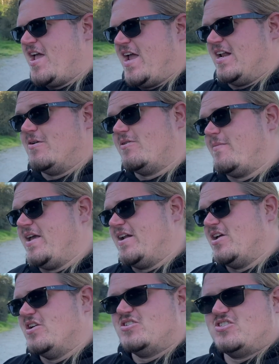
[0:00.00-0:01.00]
and it would have made
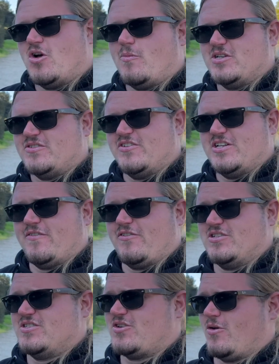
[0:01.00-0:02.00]
so much of a
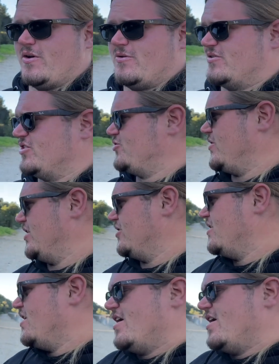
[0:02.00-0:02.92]
difference towing with the trailer.